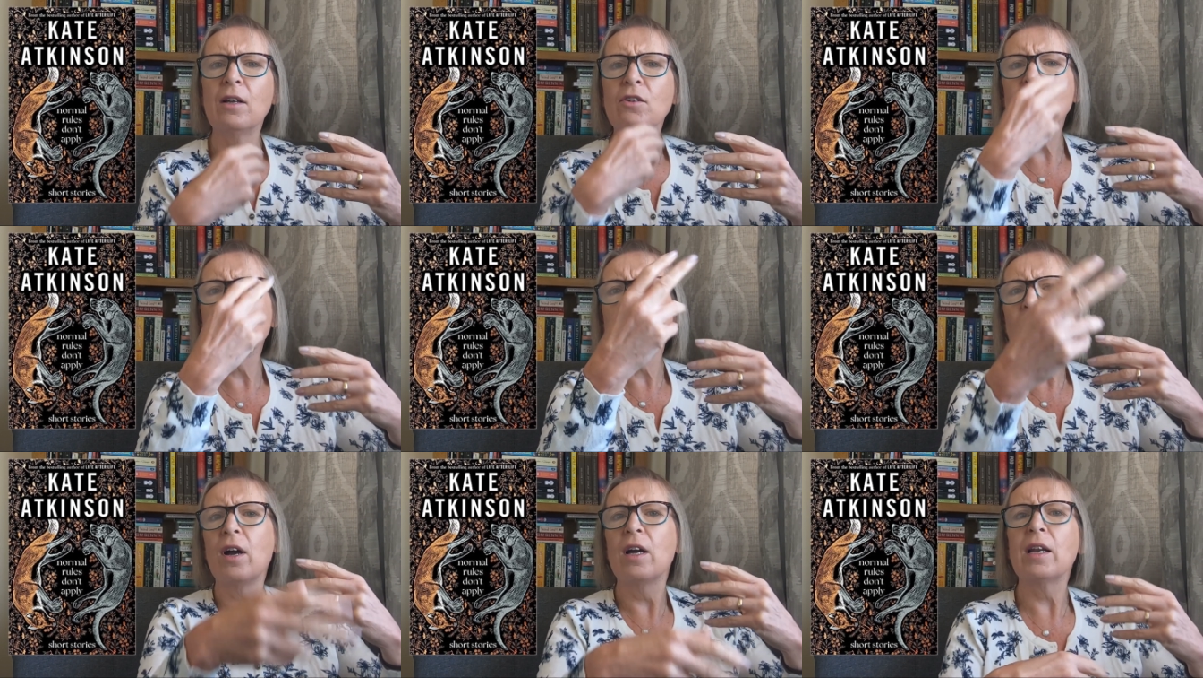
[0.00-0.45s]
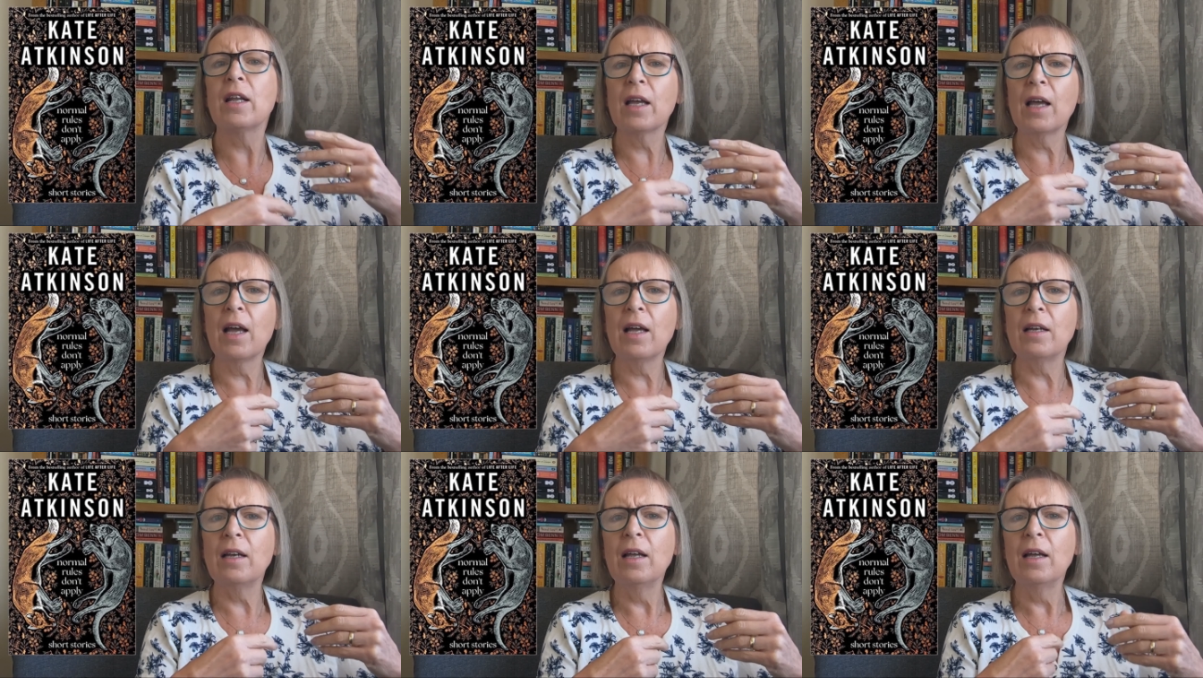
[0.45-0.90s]

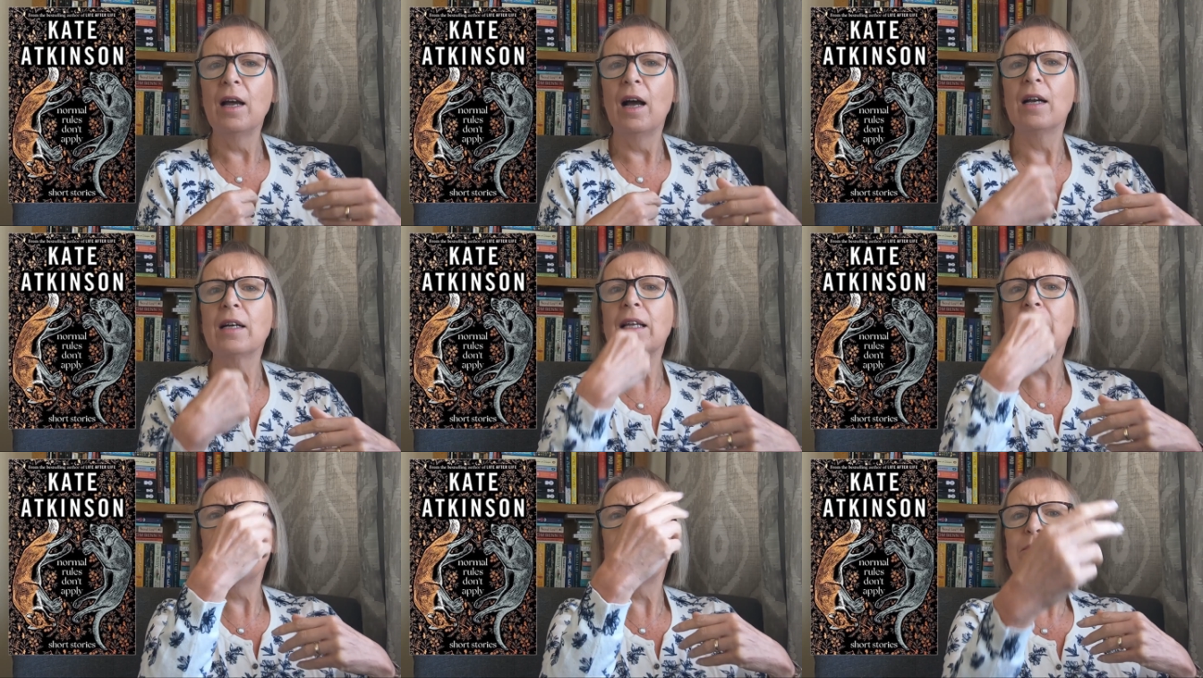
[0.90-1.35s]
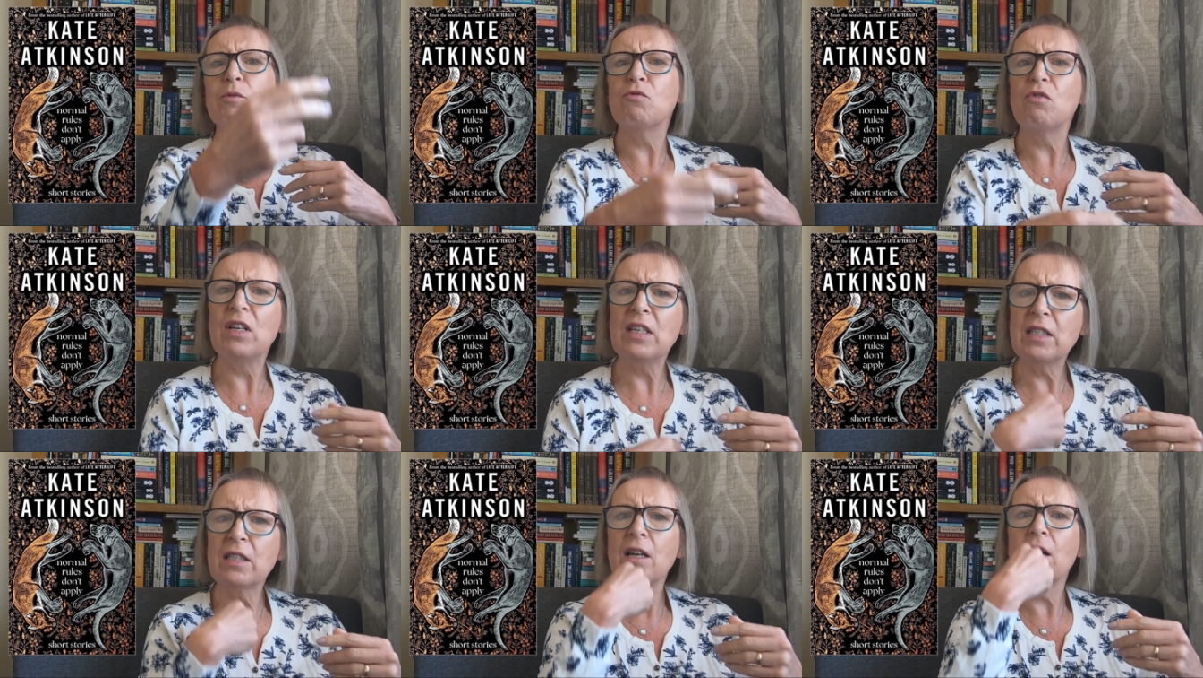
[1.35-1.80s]
and keeps
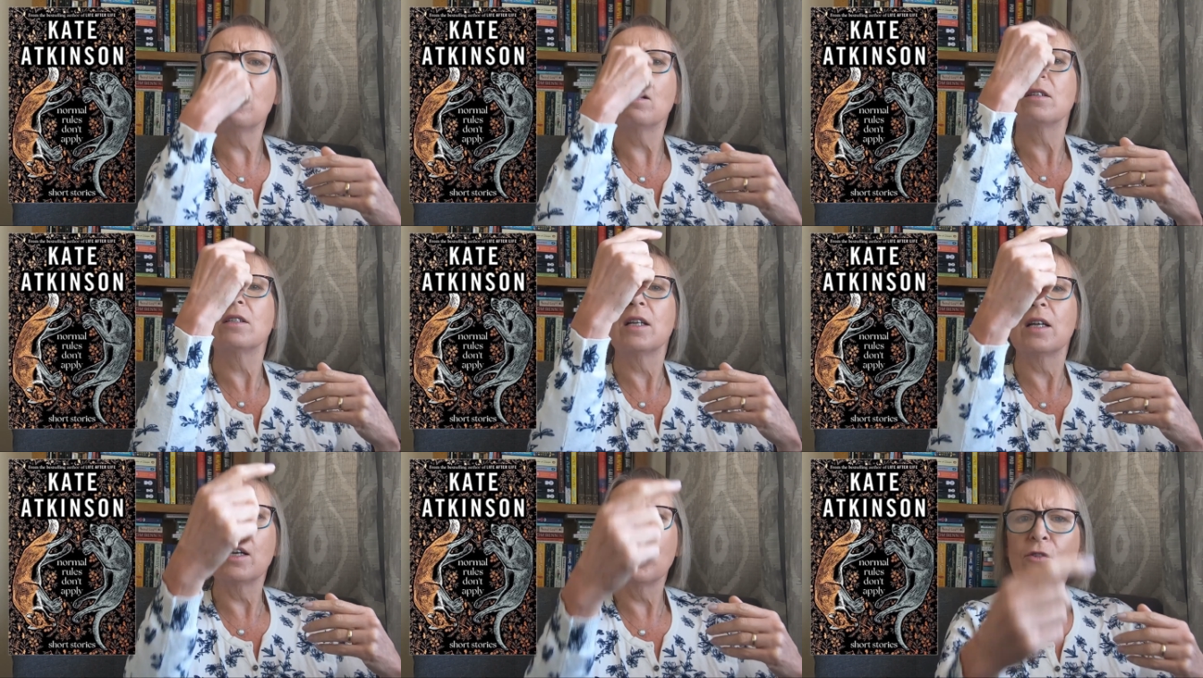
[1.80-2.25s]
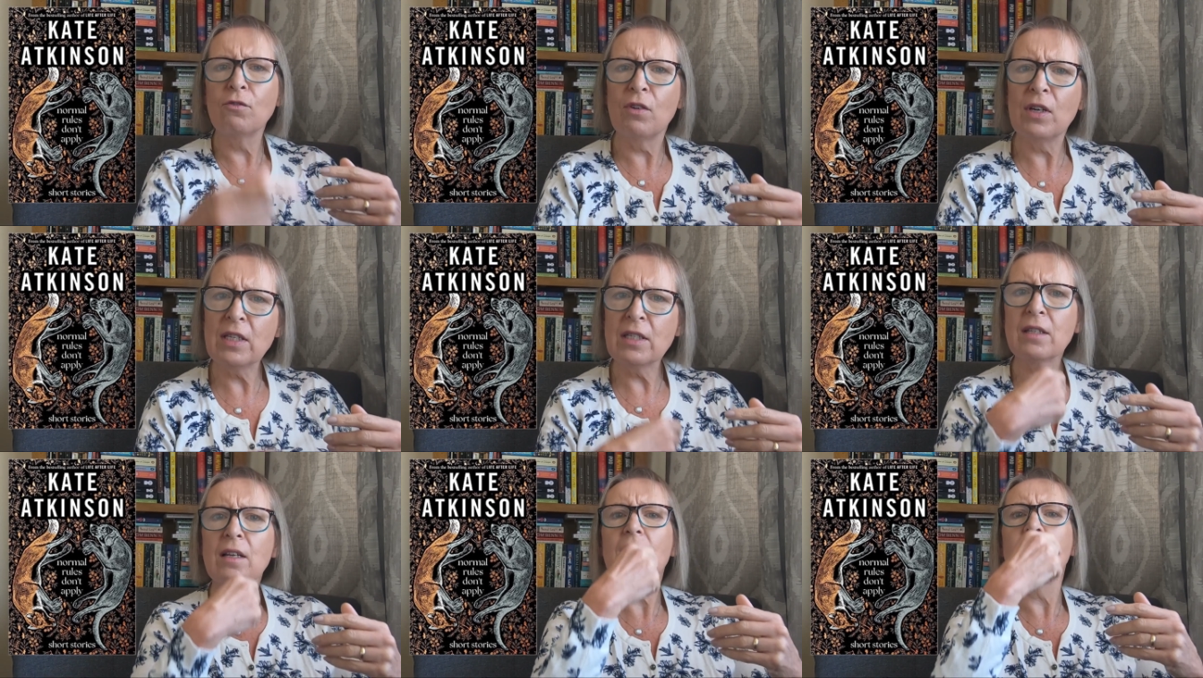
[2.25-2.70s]
restarting and
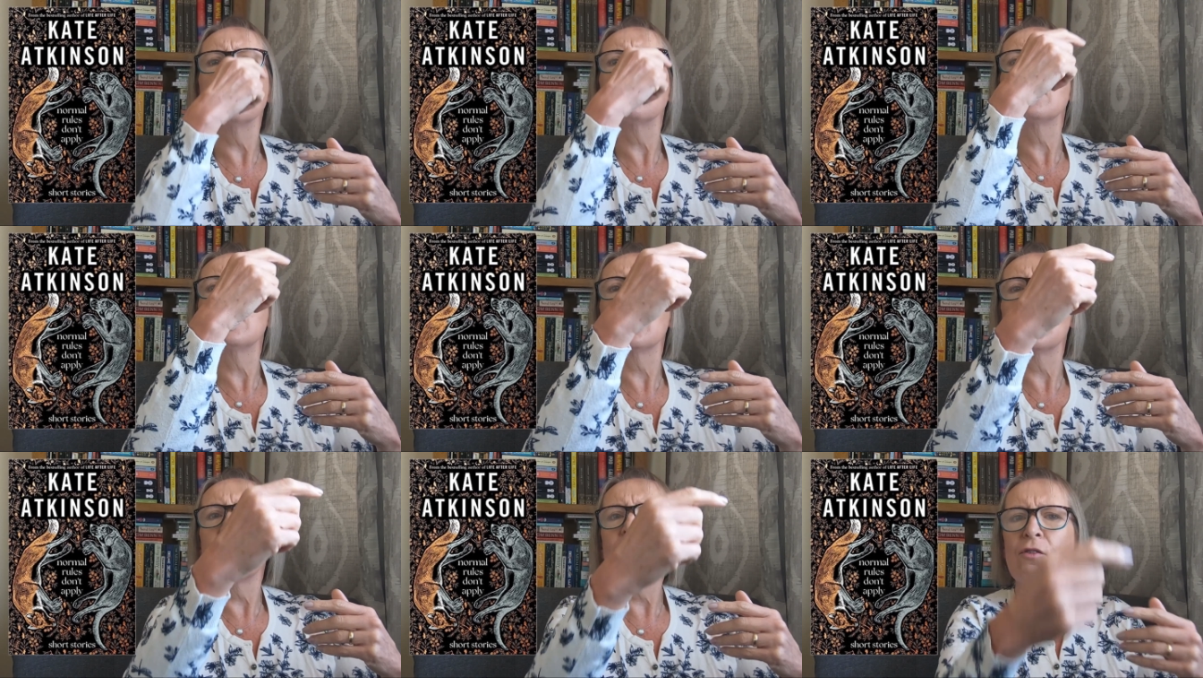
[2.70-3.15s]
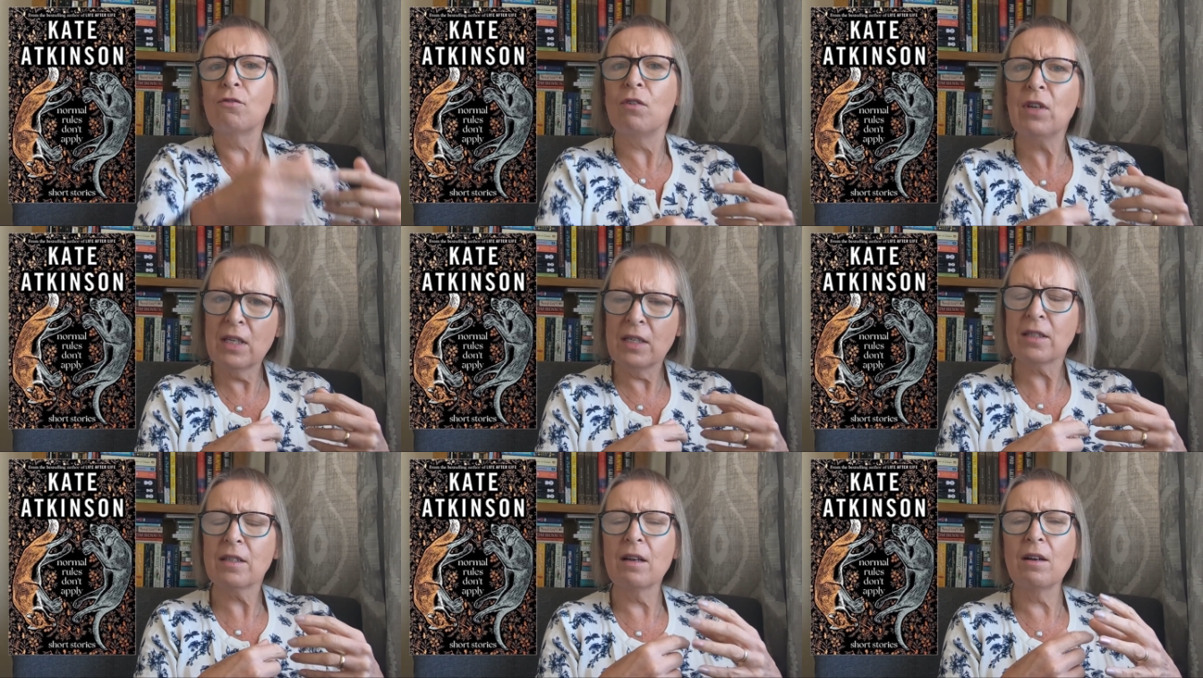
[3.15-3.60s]
restarting and
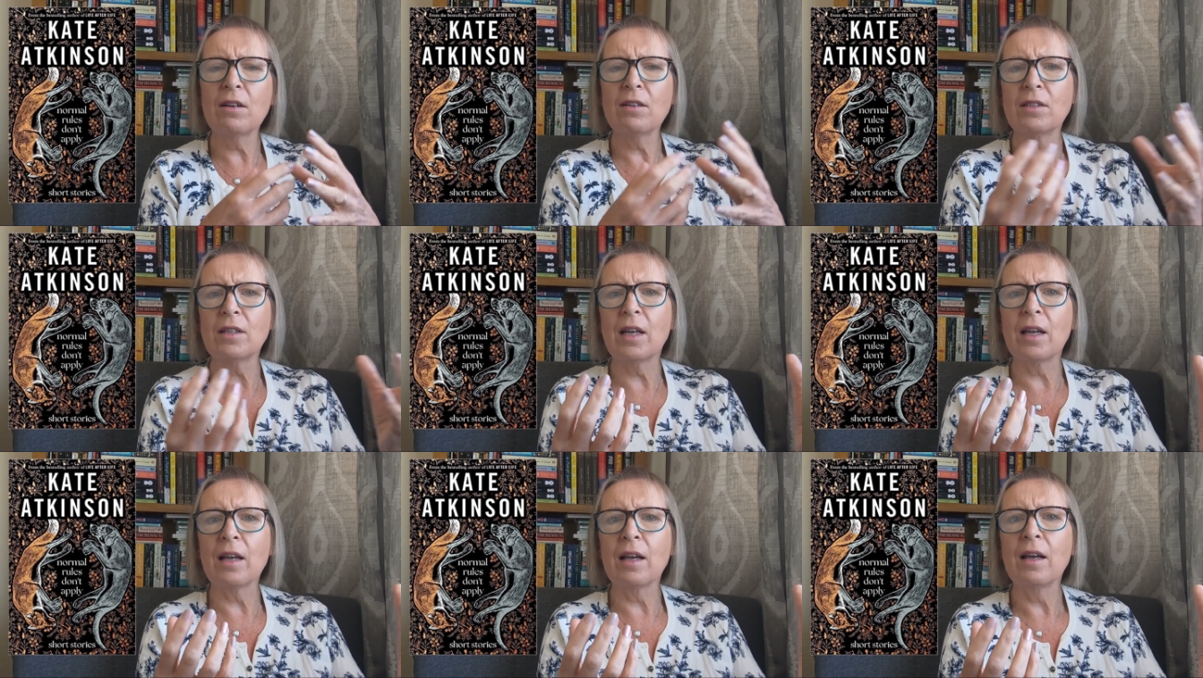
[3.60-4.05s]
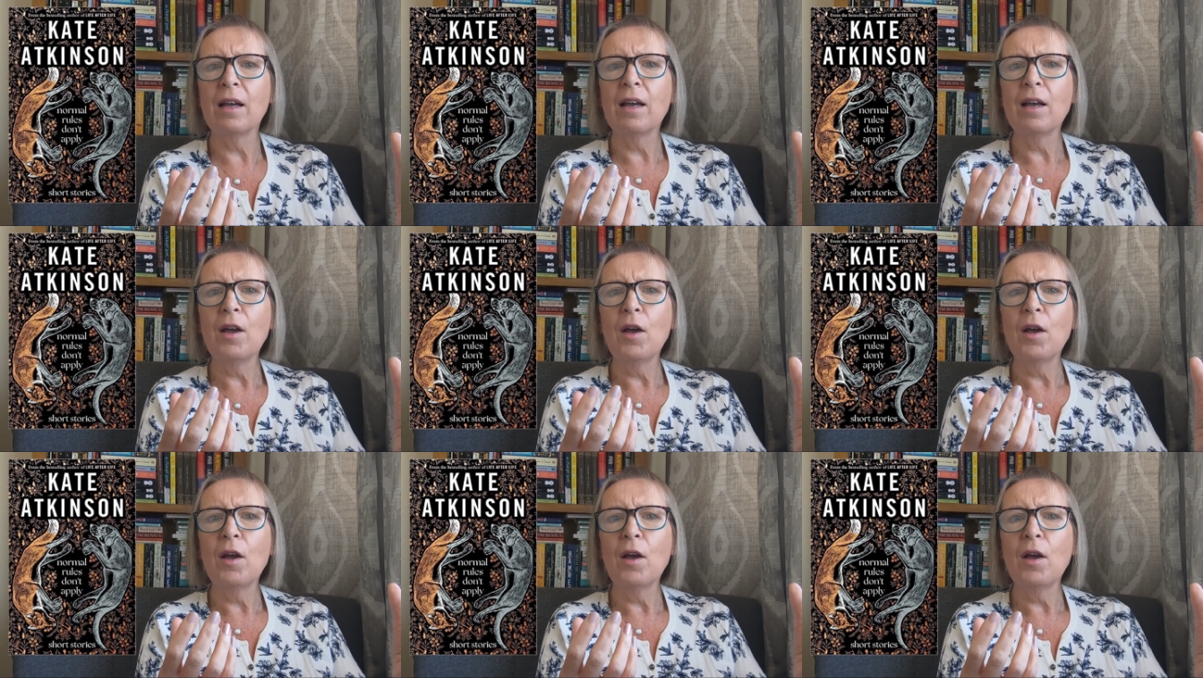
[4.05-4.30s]
restarting,